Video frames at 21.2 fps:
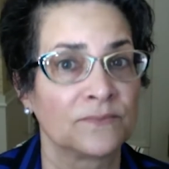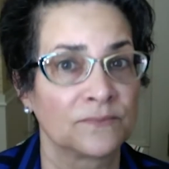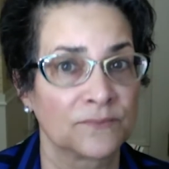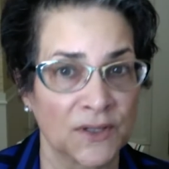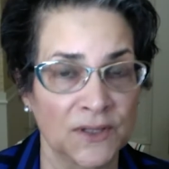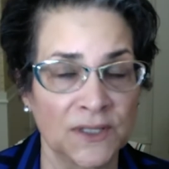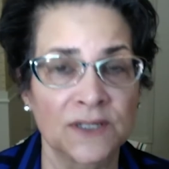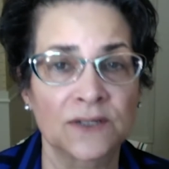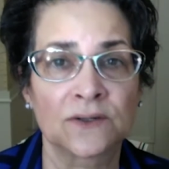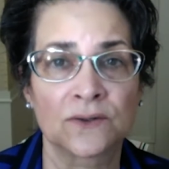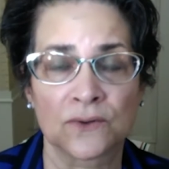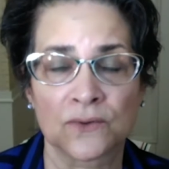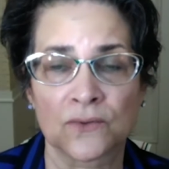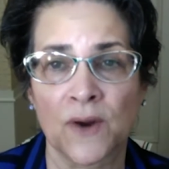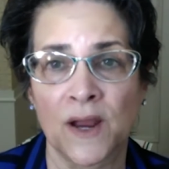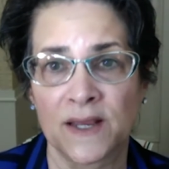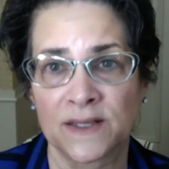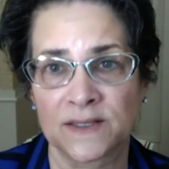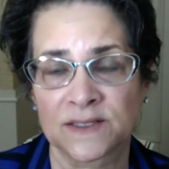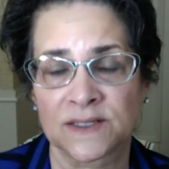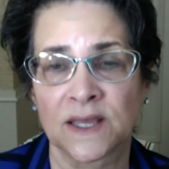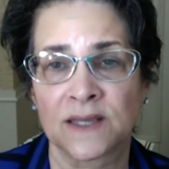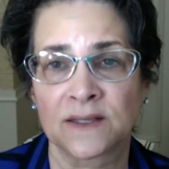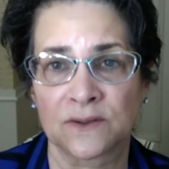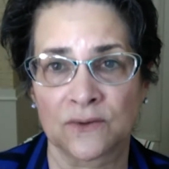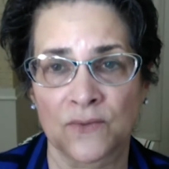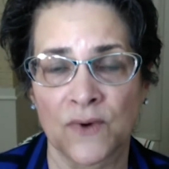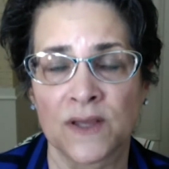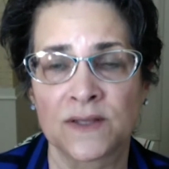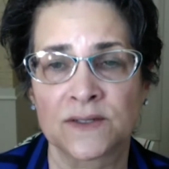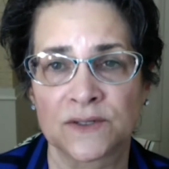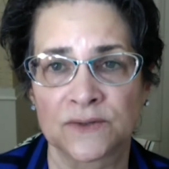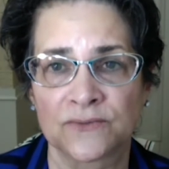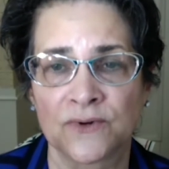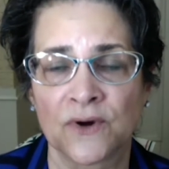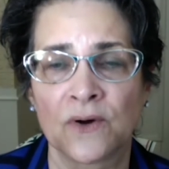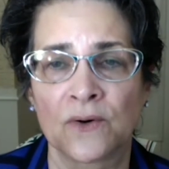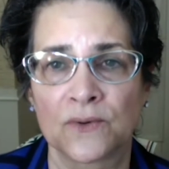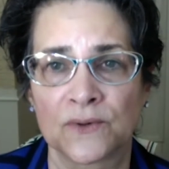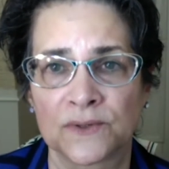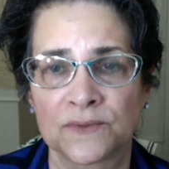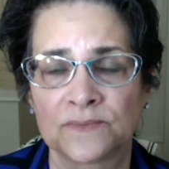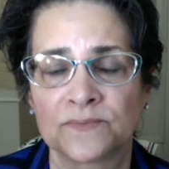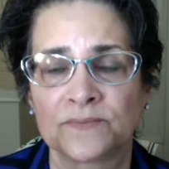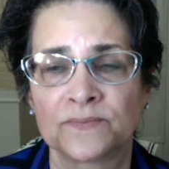political rights like the right to vote.